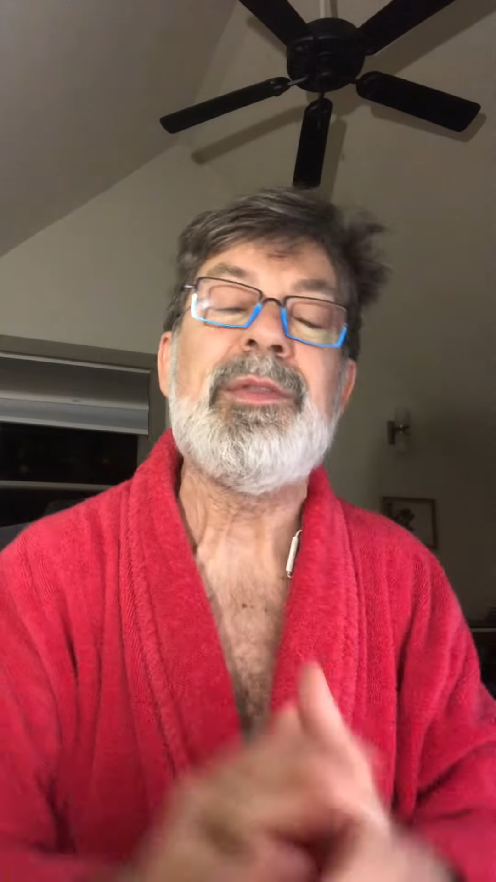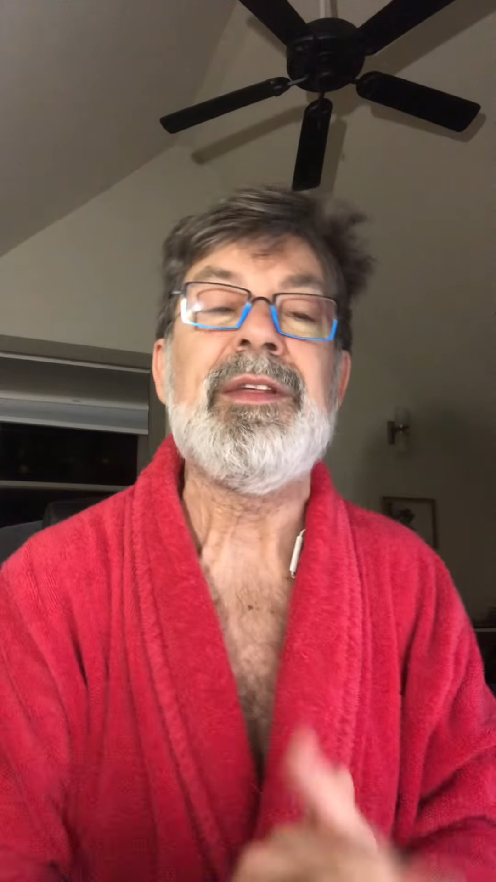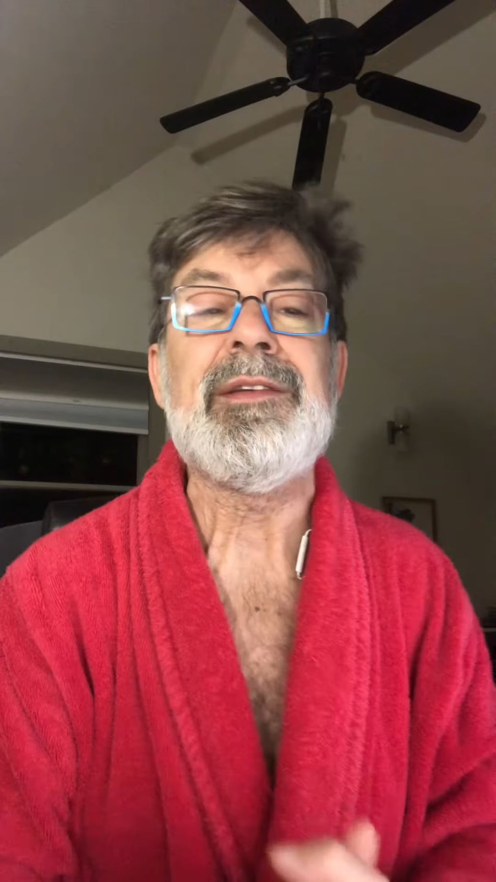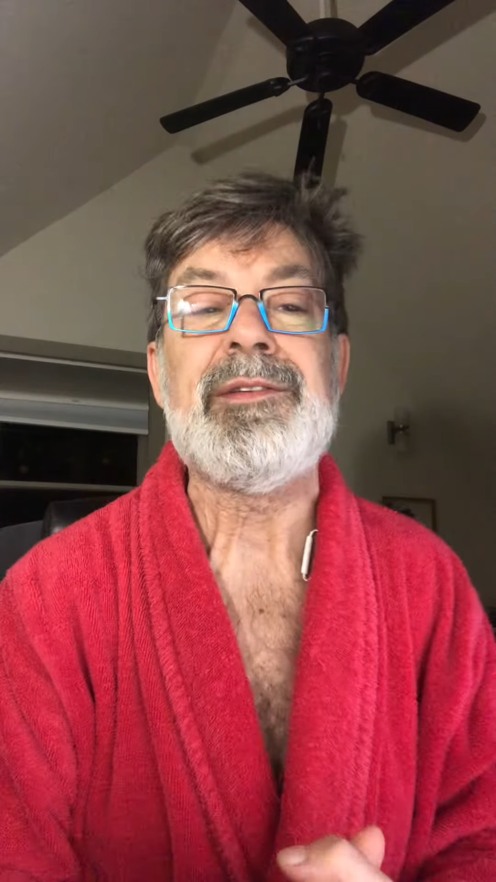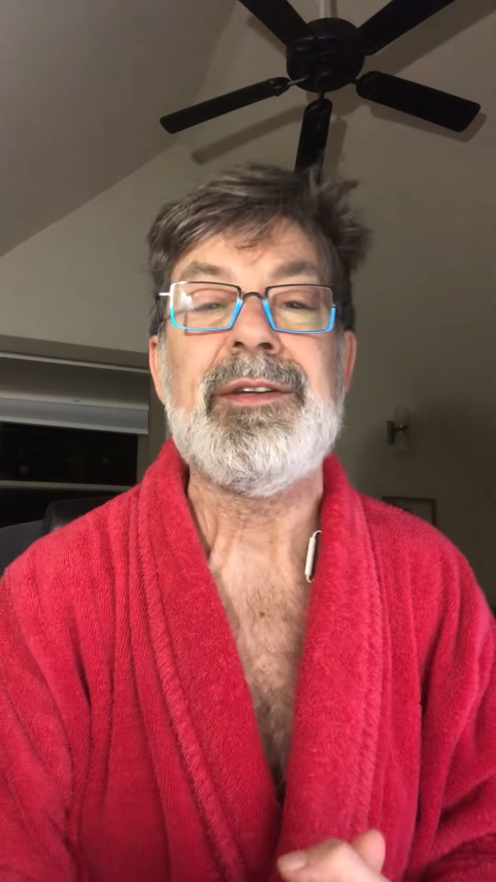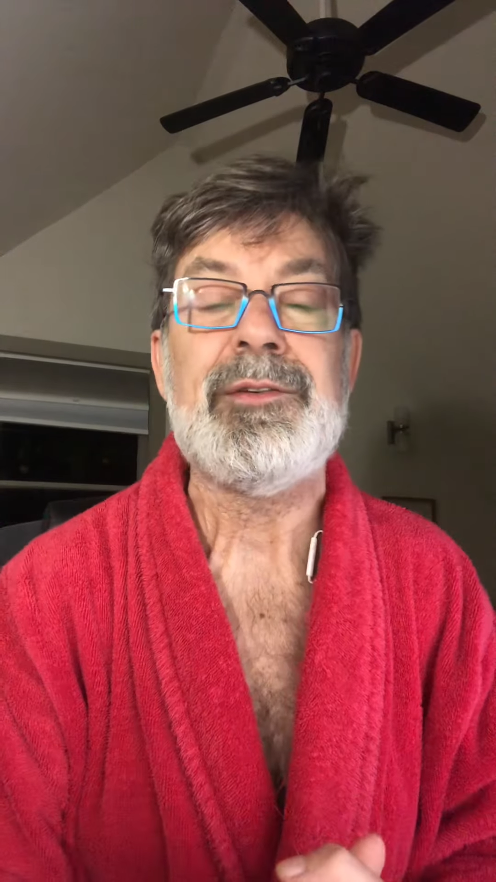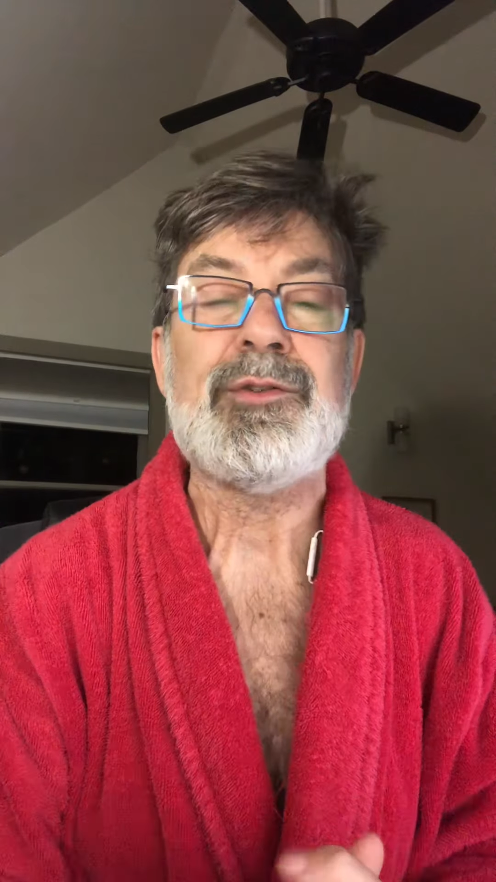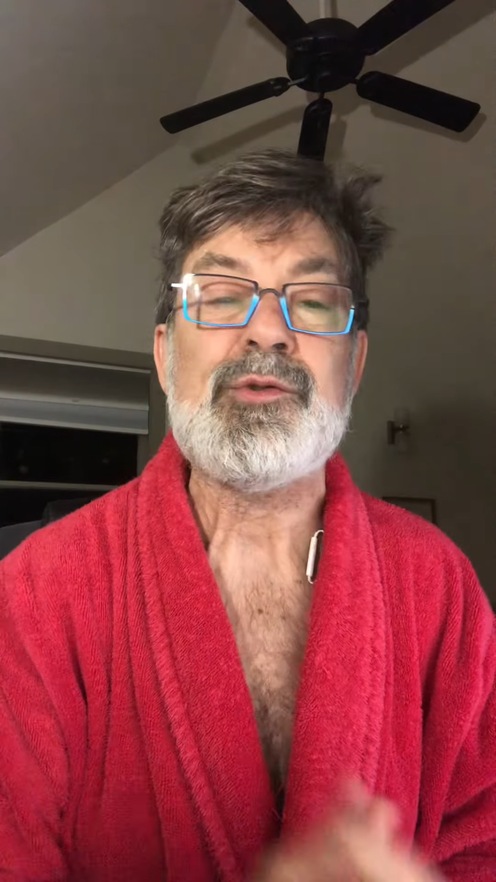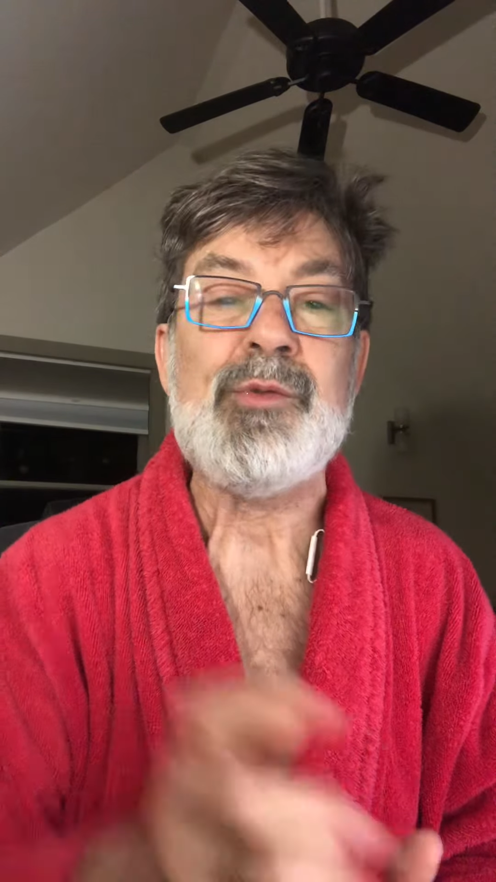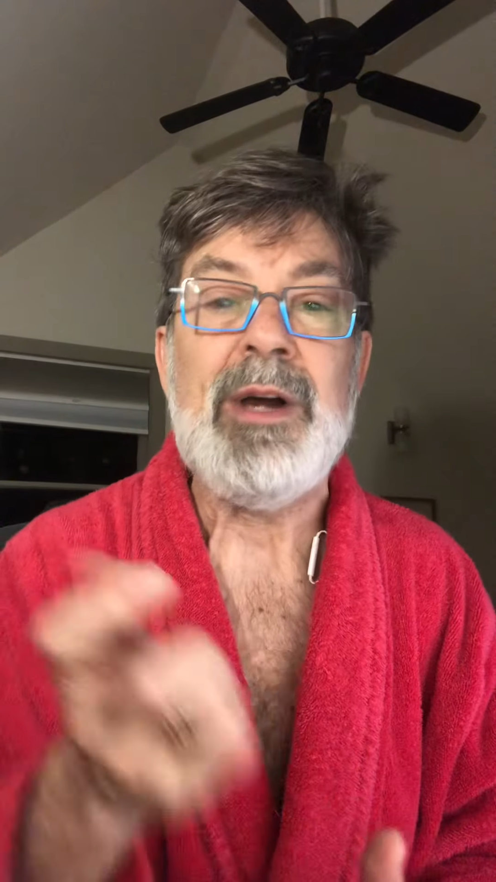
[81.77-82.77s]
things to
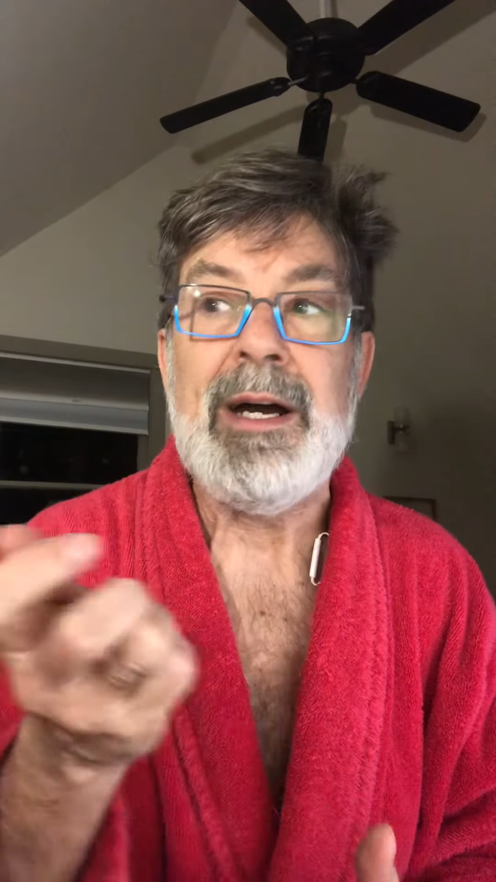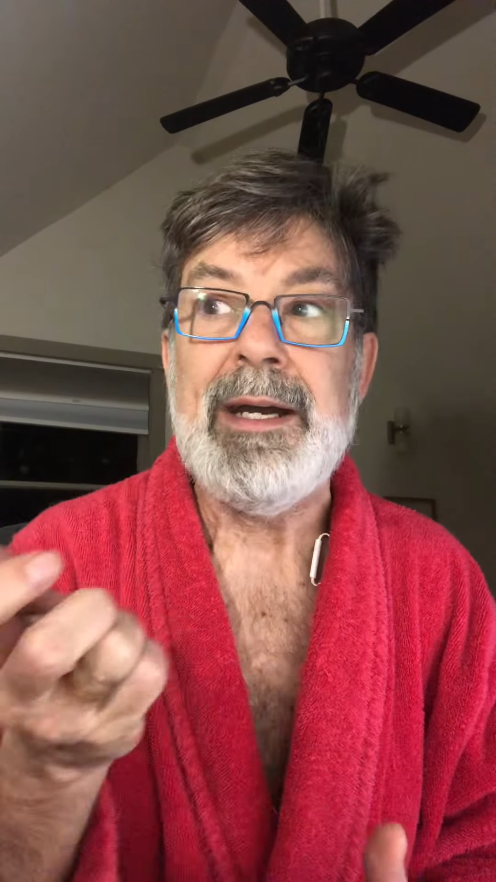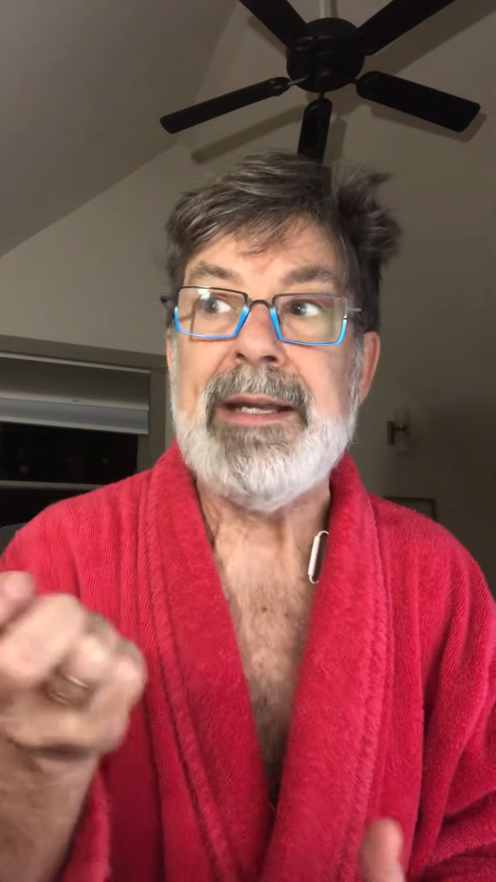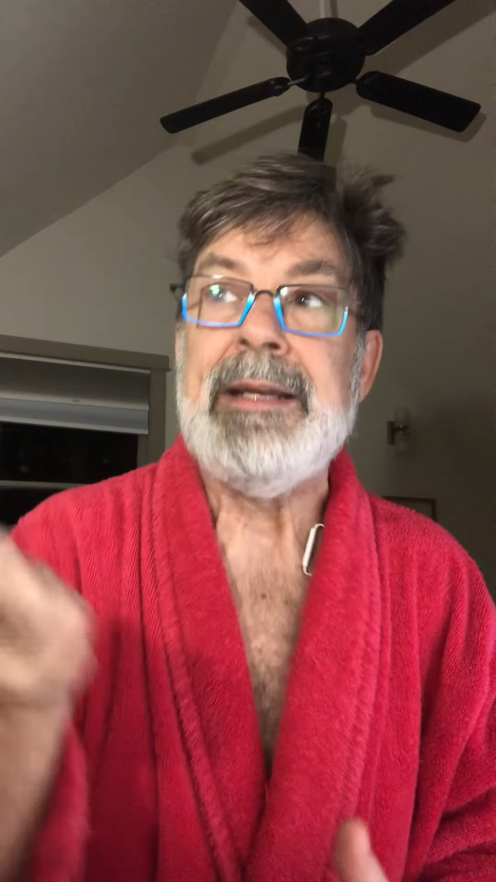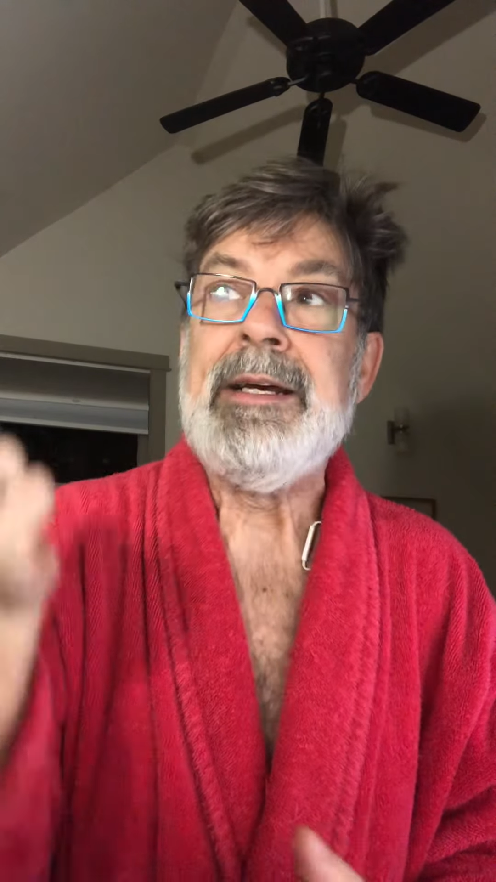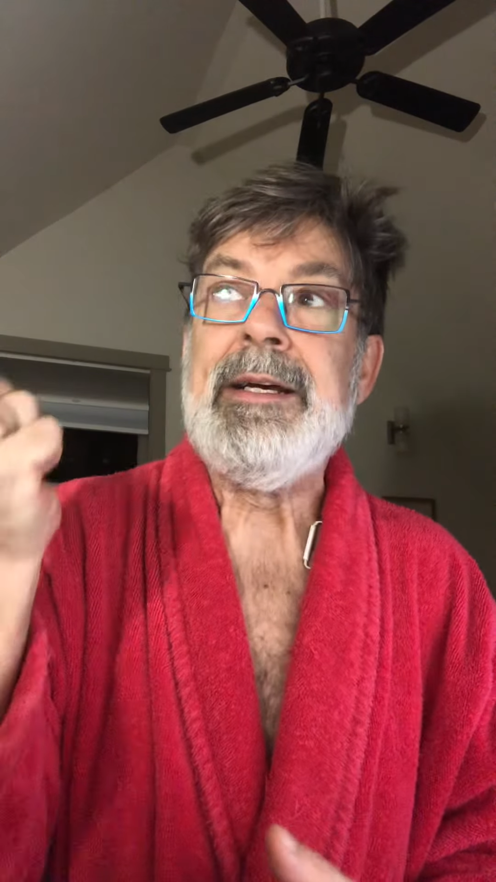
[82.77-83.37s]
try,